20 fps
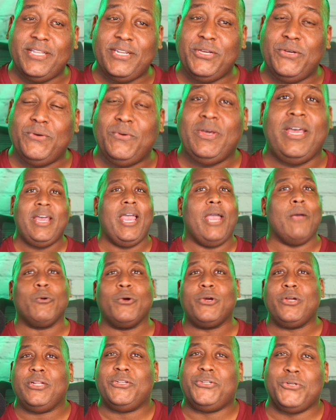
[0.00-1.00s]
you, and
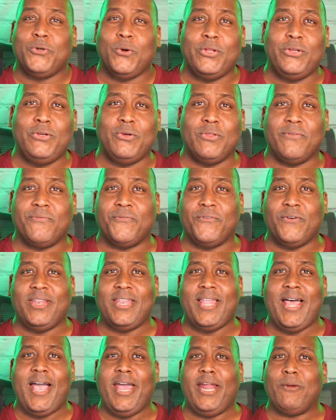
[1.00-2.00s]
we're gonna join you in the front
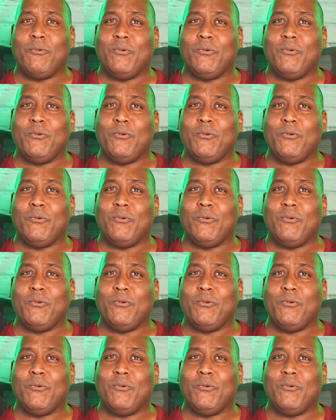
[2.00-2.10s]
line,